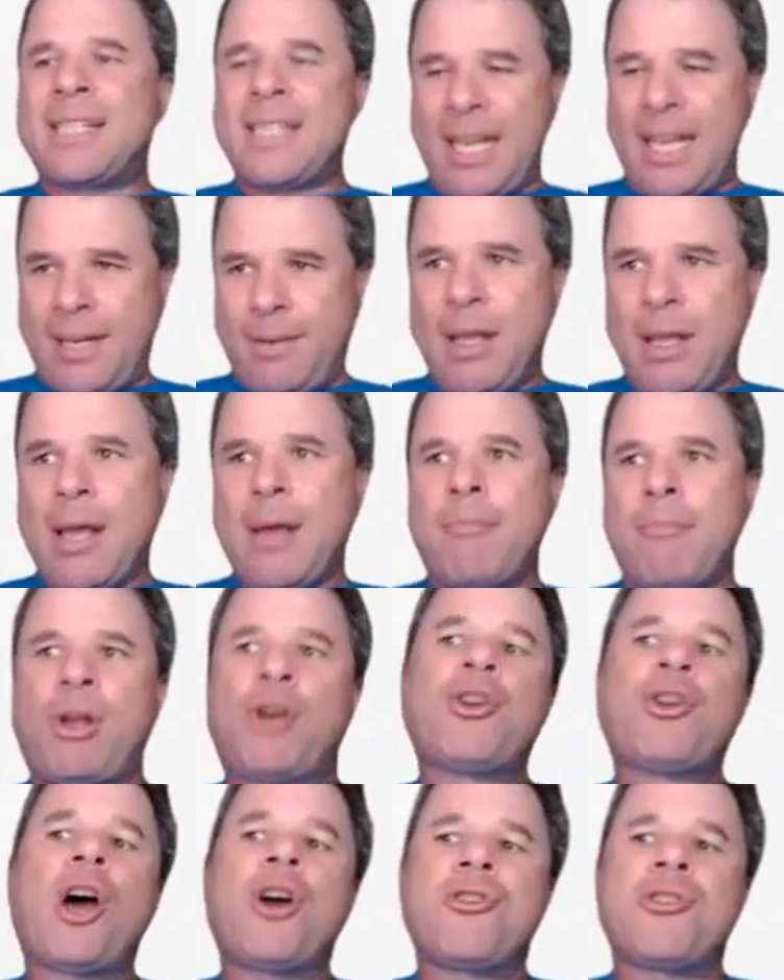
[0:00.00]
But you'll
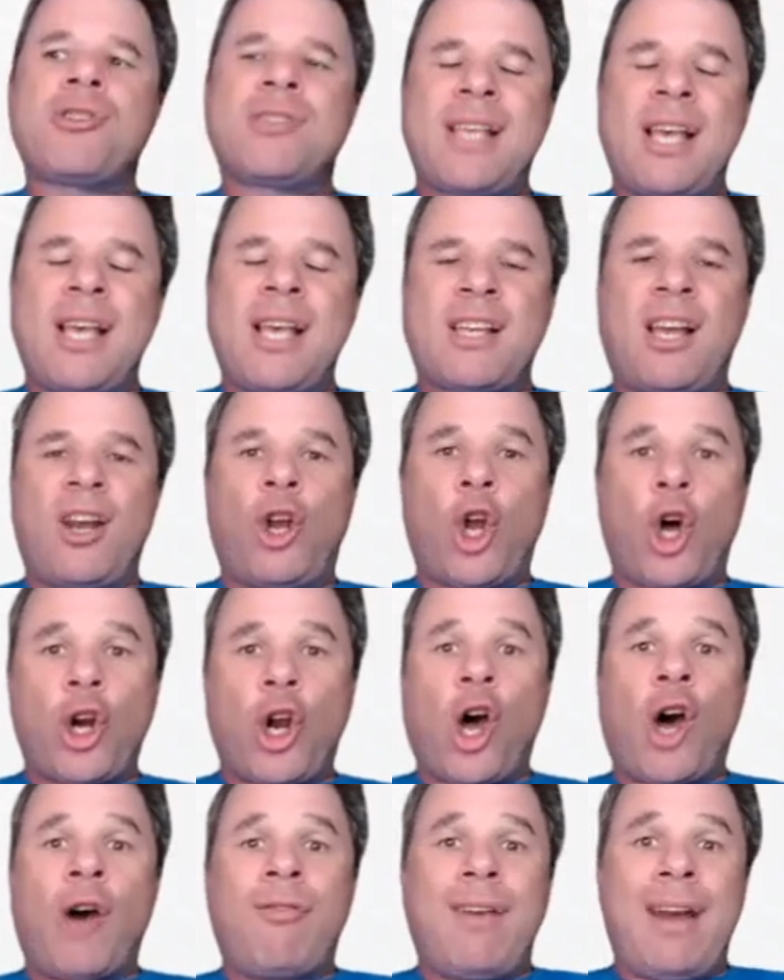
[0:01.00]
notice there's a lot
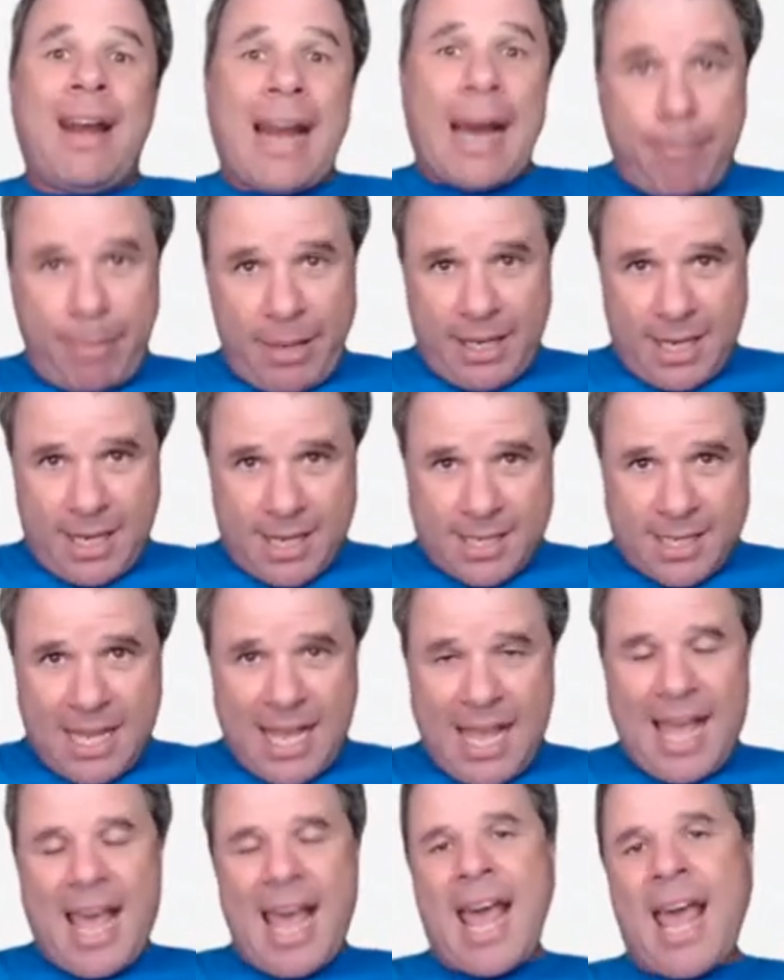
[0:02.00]
of lumpiness.
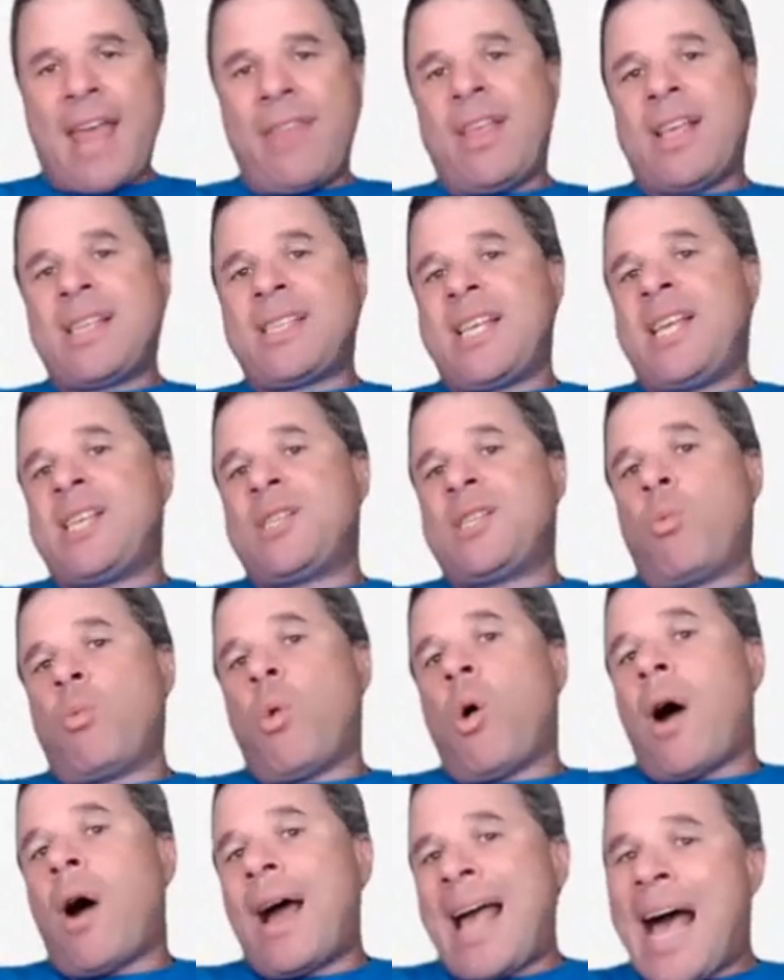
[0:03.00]
And this is
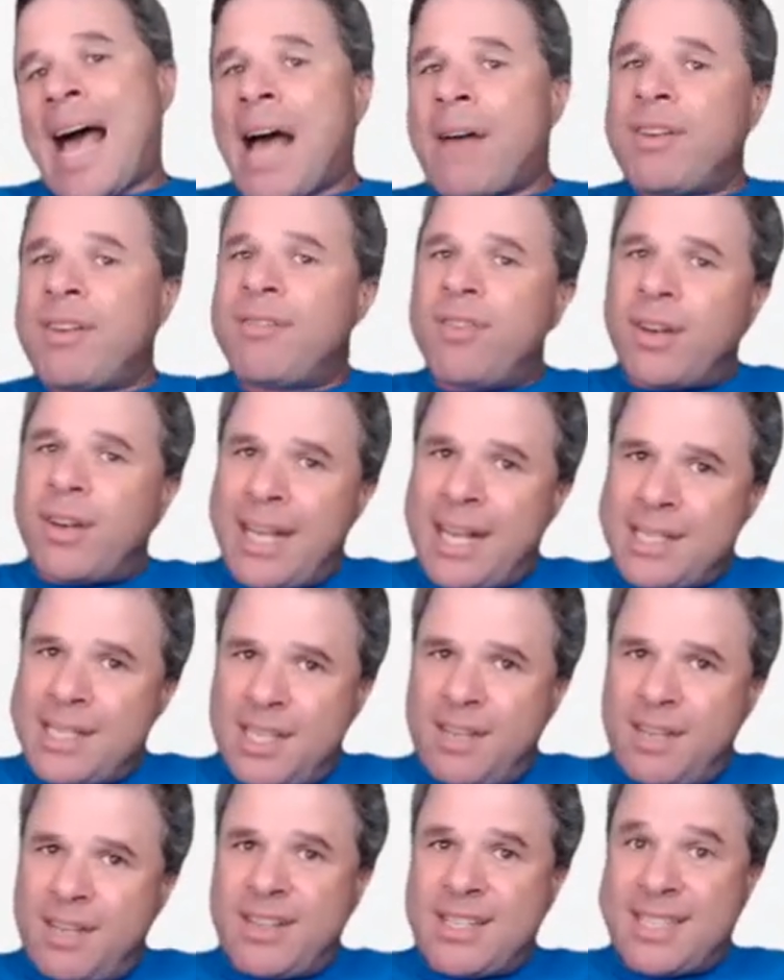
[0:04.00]
why having
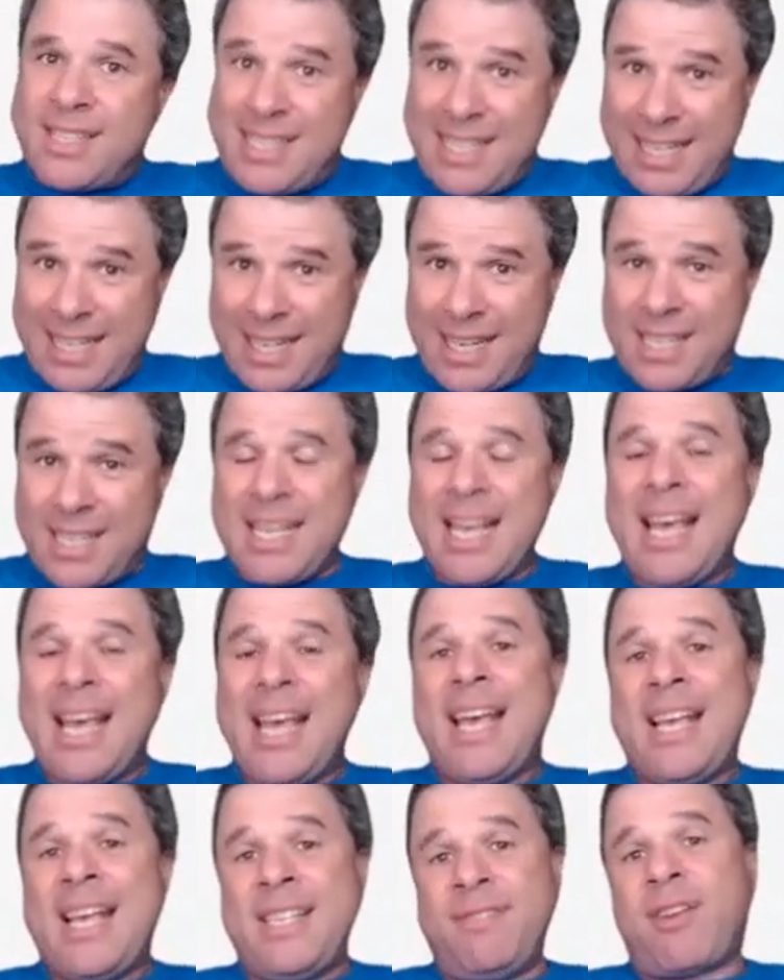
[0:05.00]
financing facilities
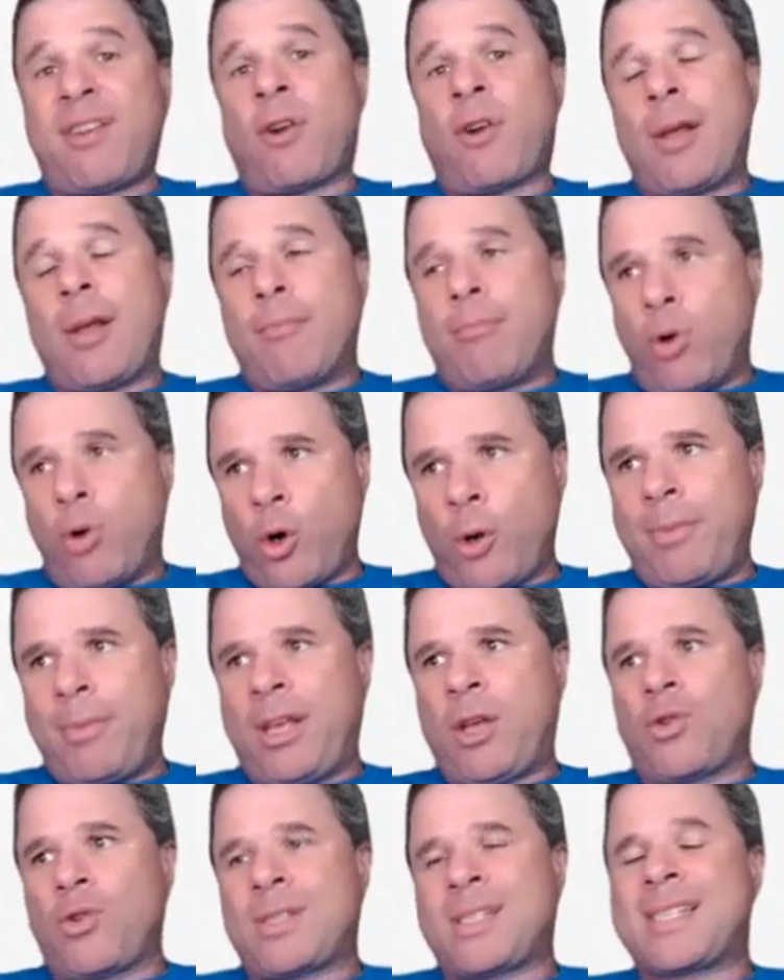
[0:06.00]
is very important,
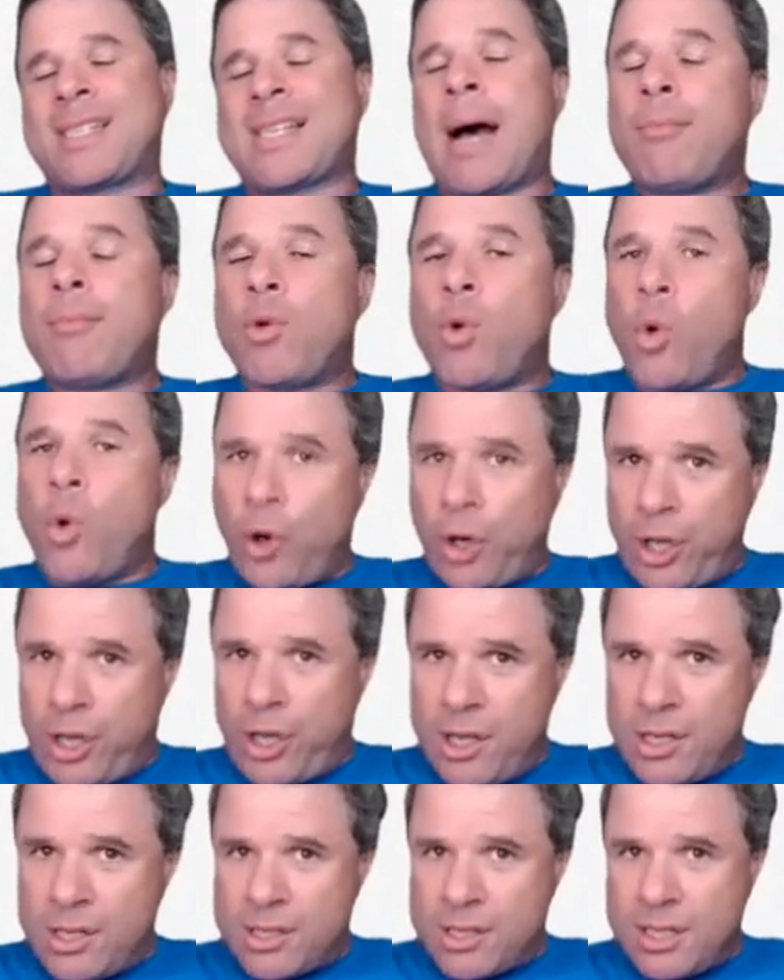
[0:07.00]
because some
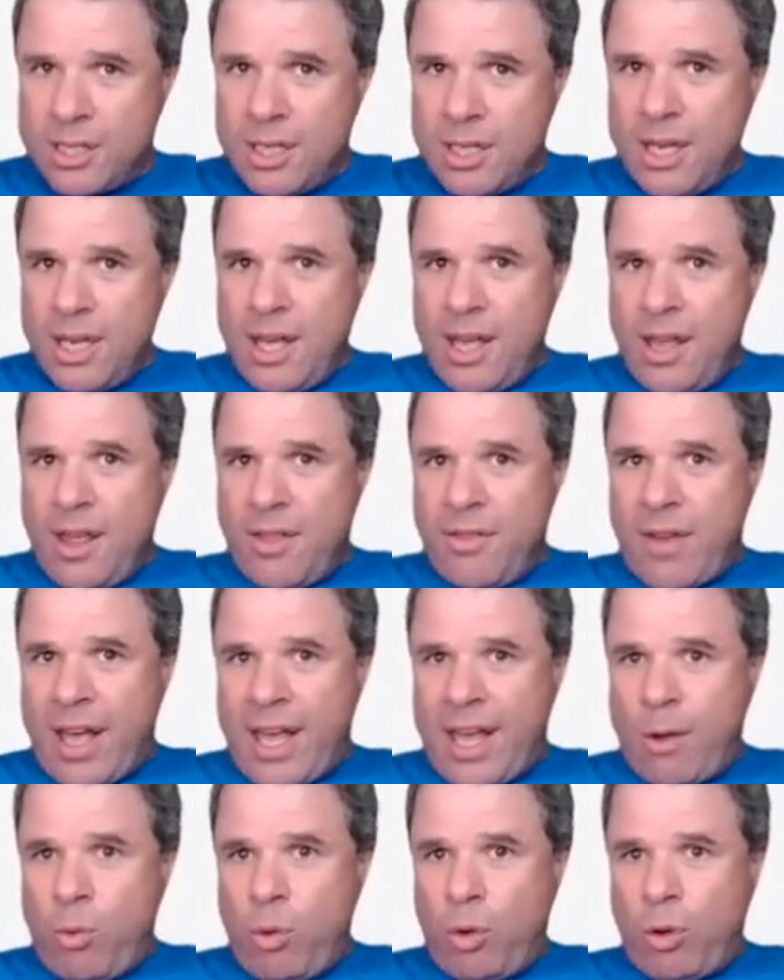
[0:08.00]
quarters
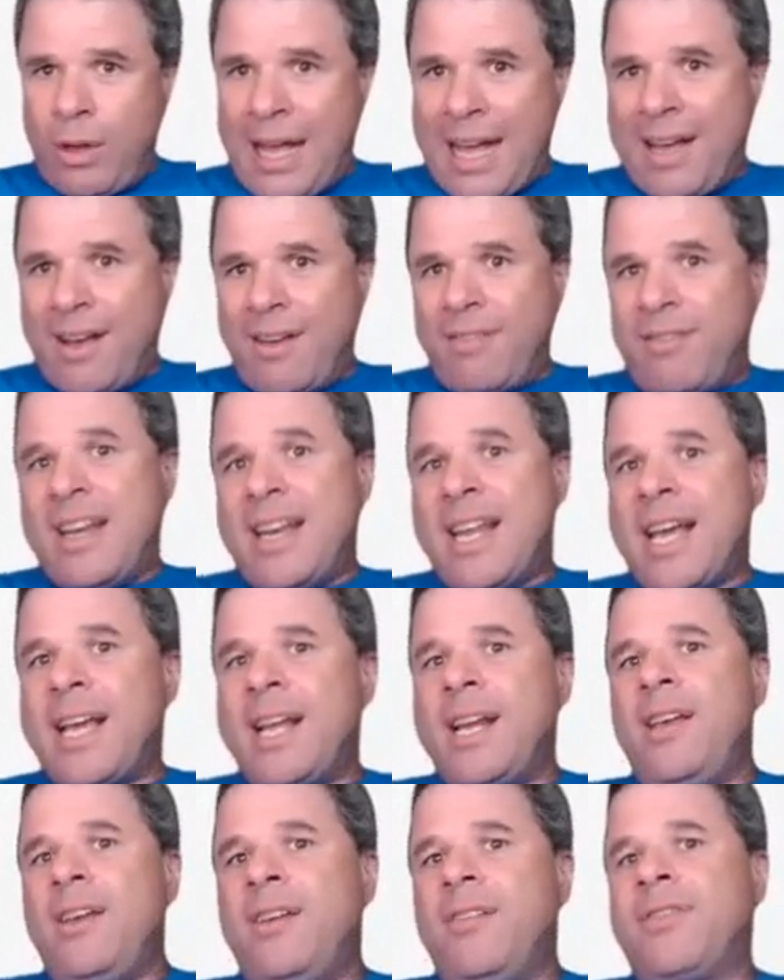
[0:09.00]
they will have
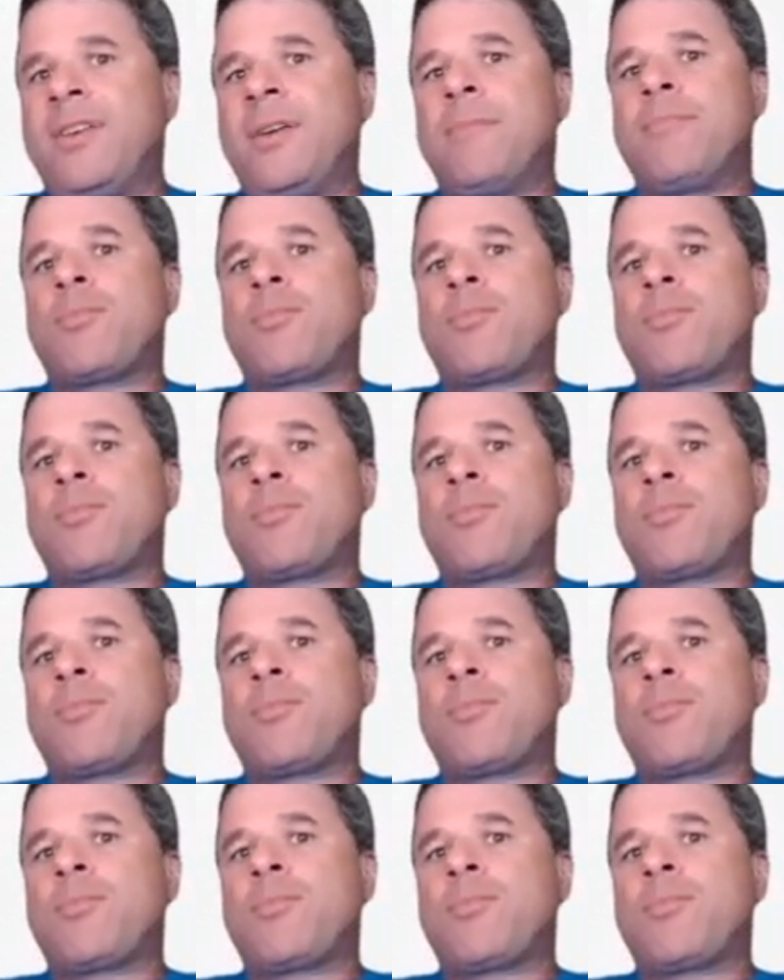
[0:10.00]
negative